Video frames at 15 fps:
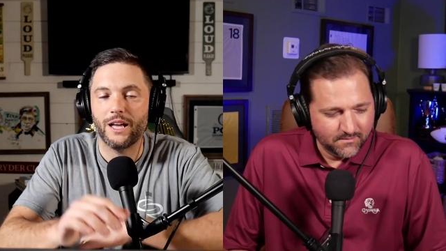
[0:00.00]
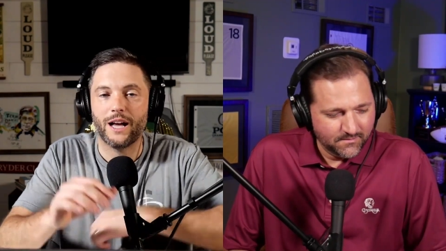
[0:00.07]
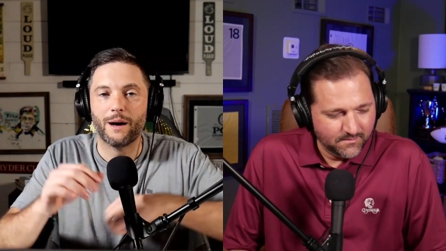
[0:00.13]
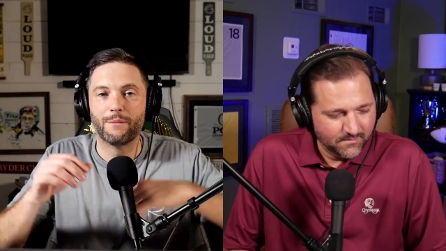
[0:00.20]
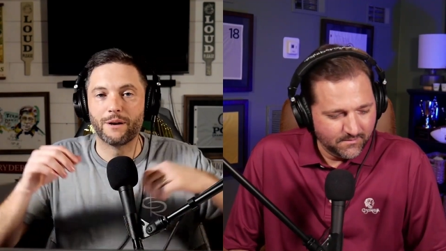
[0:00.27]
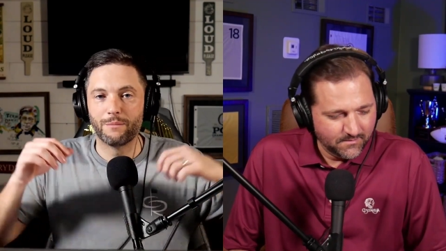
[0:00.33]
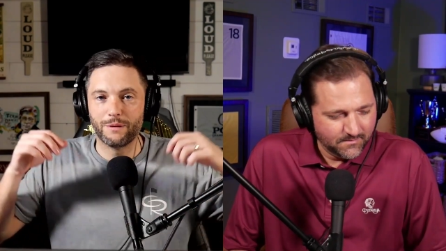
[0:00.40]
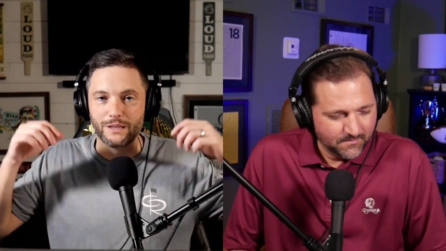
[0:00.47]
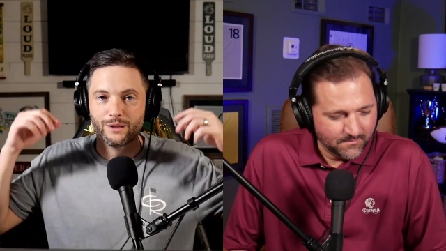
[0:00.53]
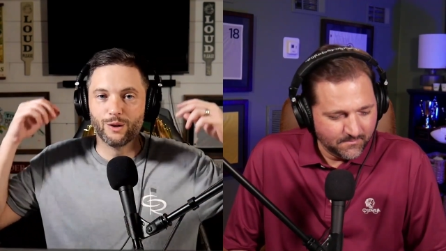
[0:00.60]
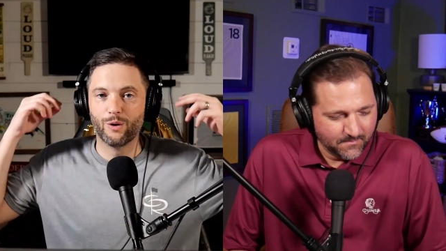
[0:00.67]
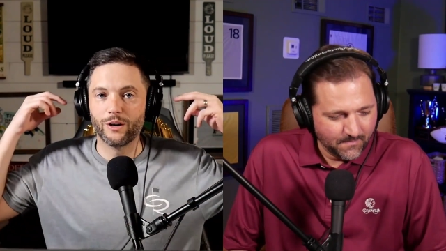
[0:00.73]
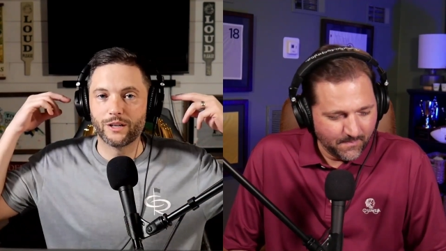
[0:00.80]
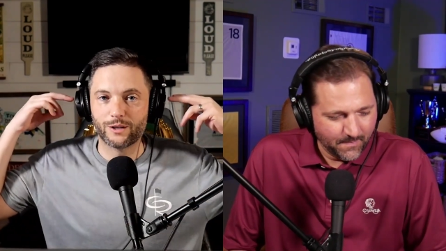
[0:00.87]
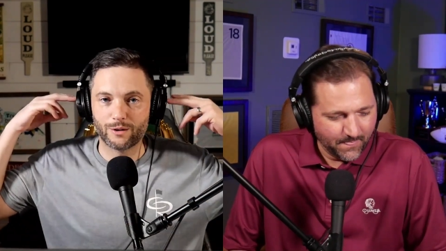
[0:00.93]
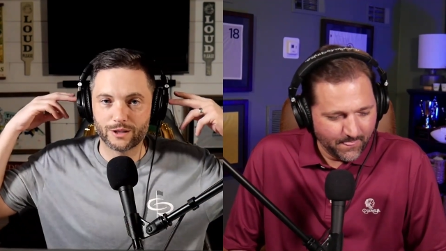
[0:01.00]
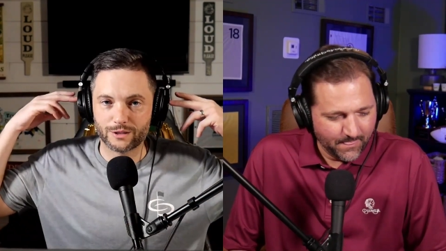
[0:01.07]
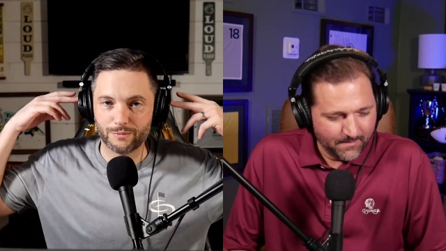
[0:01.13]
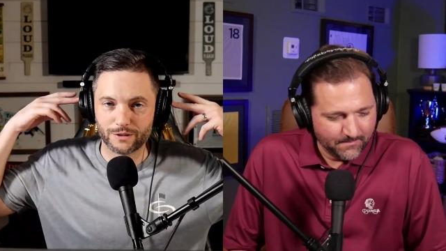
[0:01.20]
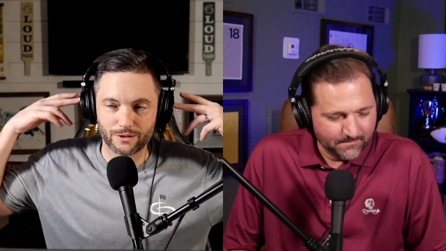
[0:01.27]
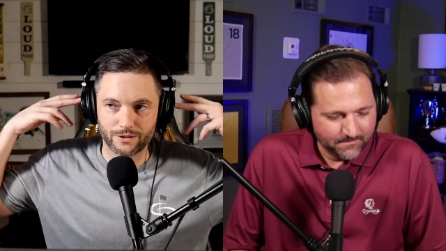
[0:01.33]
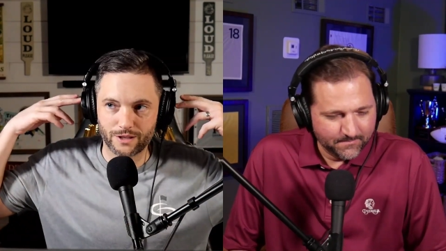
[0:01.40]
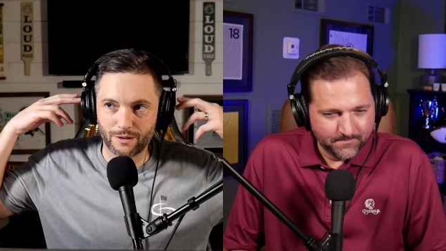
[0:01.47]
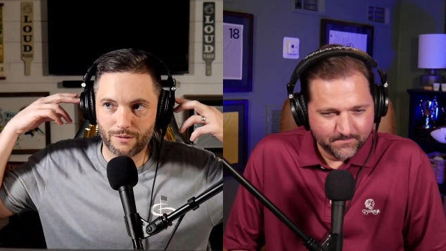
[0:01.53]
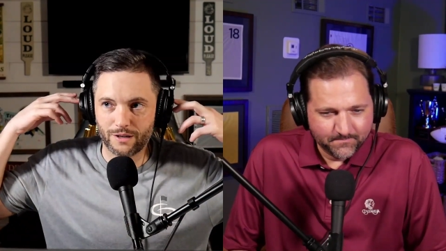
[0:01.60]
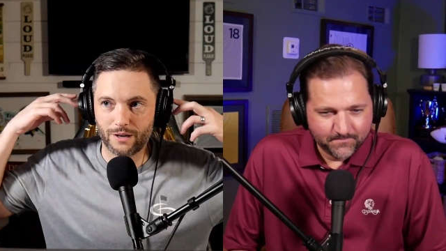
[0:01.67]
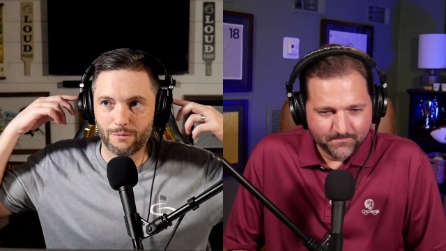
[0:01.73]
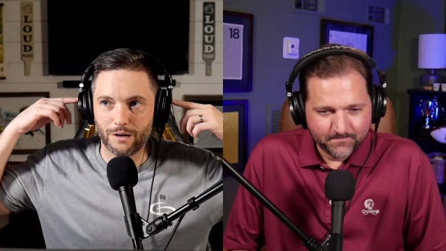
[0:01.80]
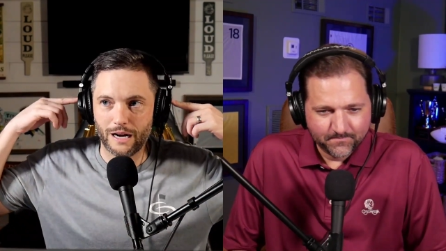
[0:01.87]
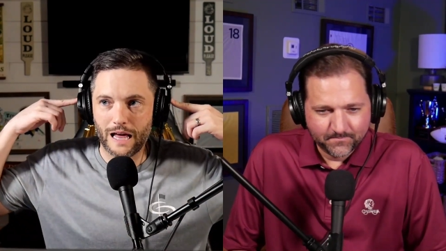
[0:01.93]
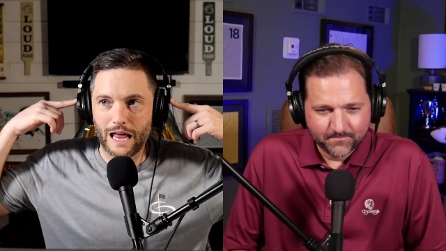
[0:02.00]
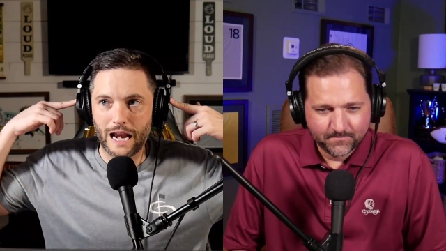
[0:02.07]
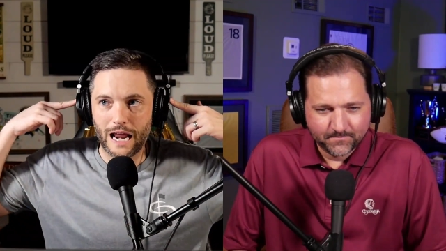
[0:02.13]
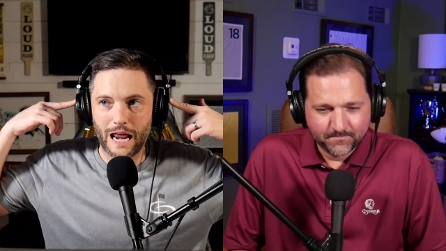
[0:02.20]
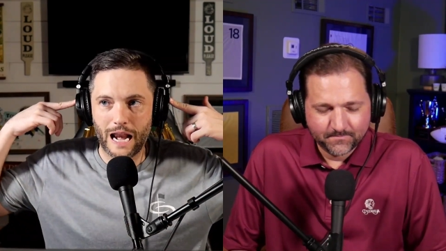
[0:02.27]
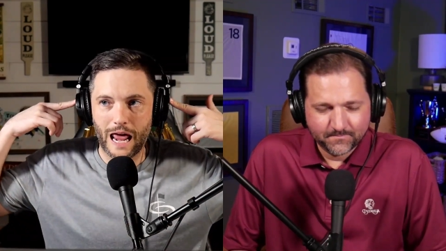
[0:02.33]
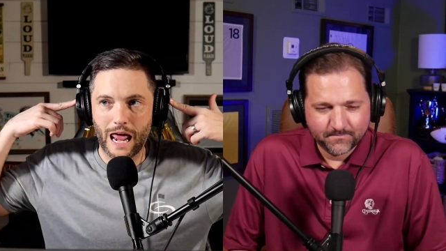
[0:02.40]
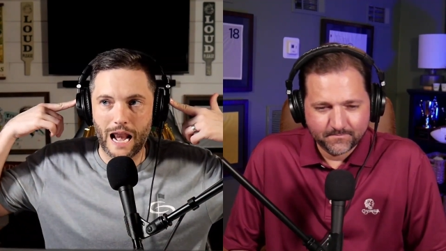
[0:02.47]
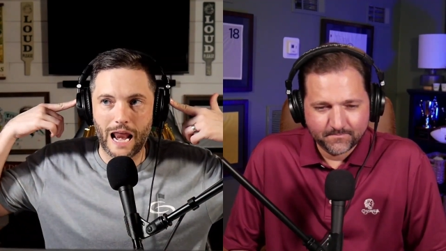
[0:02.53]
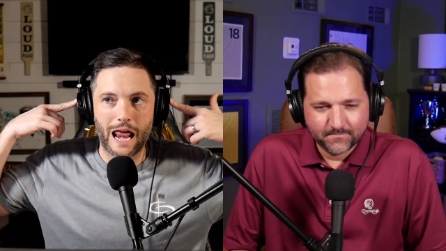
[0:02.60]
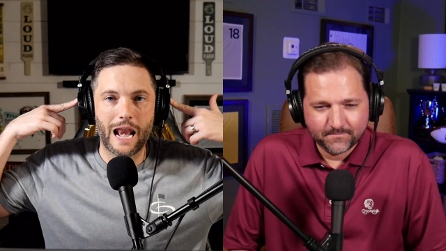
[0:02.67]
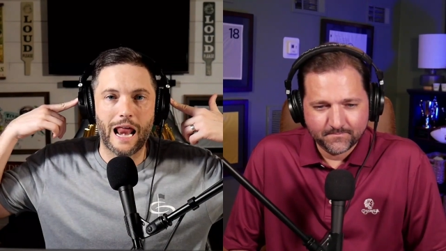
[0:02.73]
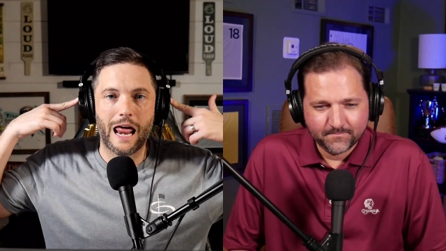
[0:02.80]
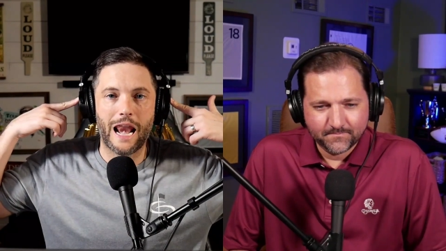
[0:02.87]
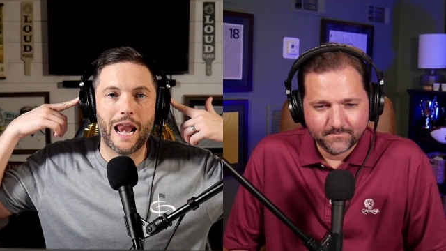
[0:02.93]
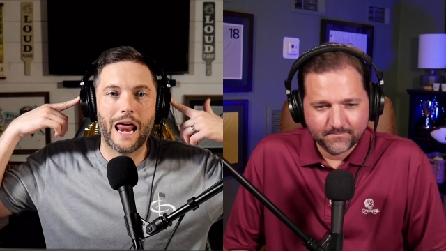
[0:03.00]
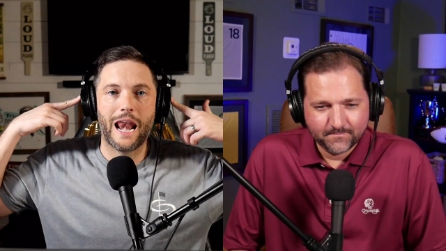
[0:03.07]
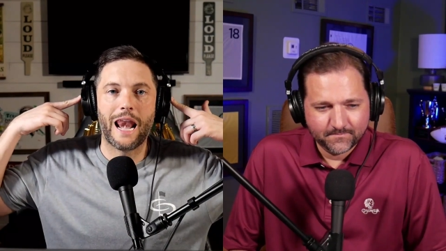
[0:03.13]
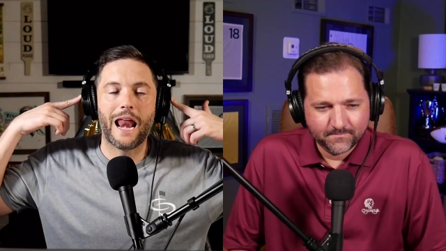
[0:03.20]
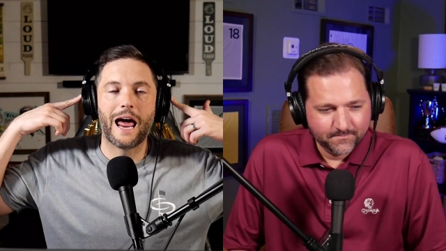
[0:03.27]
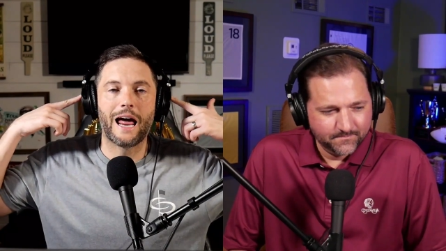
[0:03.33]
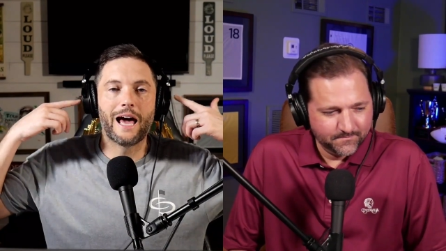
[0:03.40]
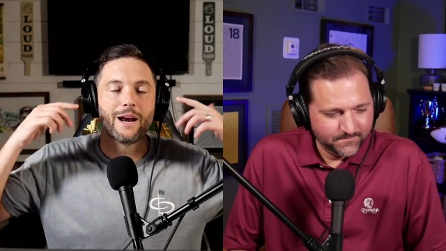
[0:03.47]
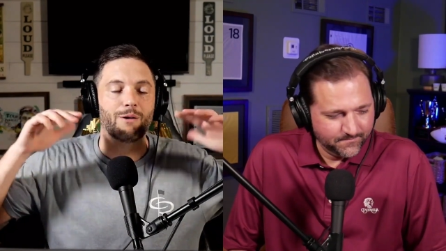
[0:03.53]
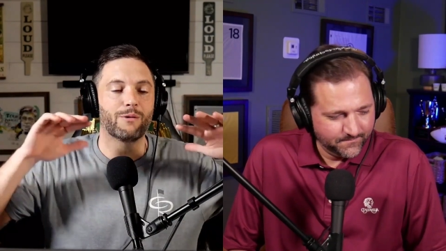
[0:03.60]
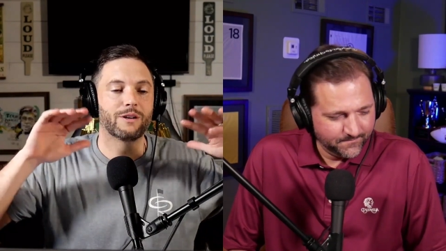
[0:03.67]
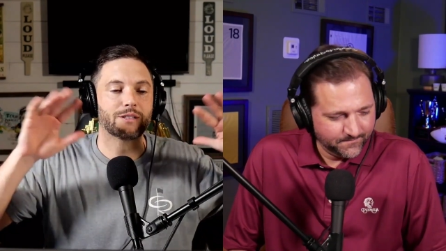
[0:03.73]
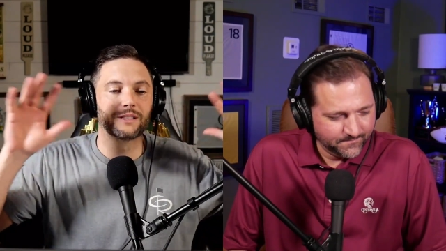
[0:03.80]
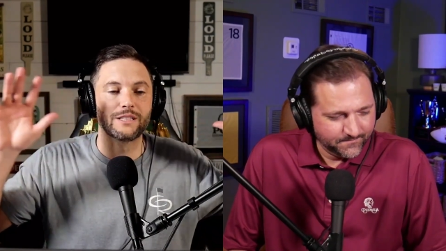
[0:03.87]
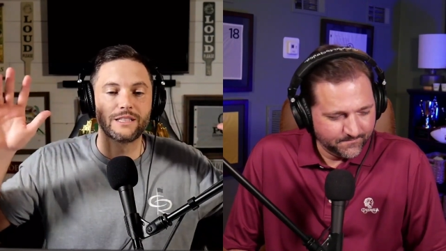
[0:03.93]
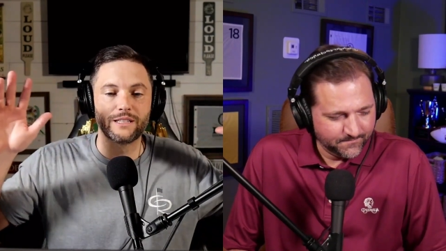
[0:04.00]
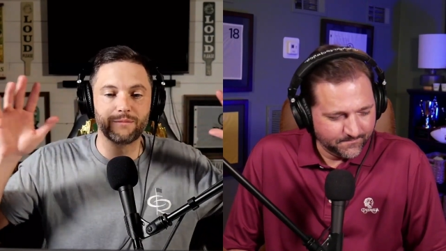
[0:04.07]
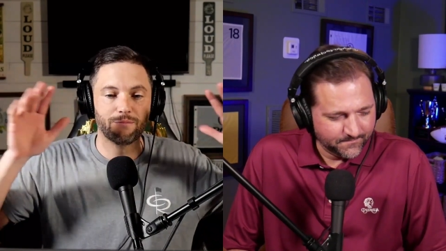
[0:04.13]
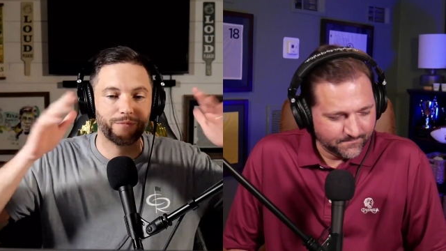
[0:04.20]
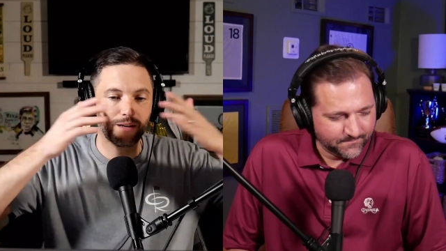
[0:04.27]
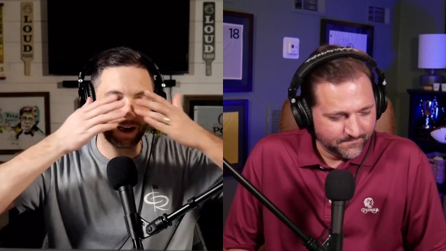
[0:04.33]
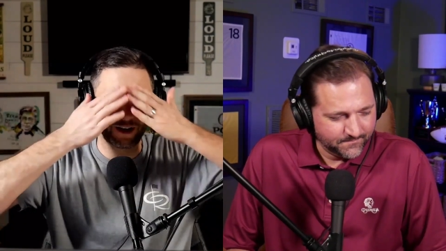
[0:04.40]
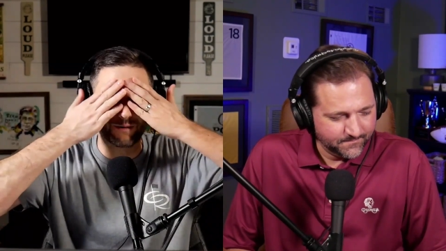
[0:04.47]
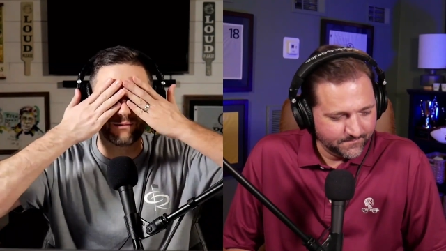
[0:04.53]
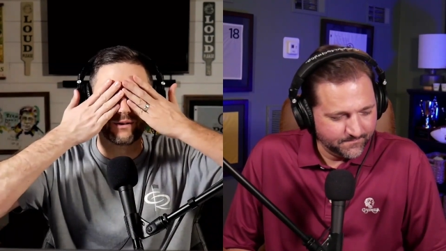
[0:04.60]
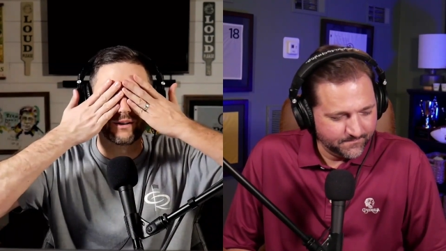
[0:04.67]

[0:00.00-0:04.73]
Speaker 1: I'm going to be Lloyd Christmas on Dumb and Dumber. La, la, la, la, la, la, la. I don't want to see him. Mm-hmm. I don't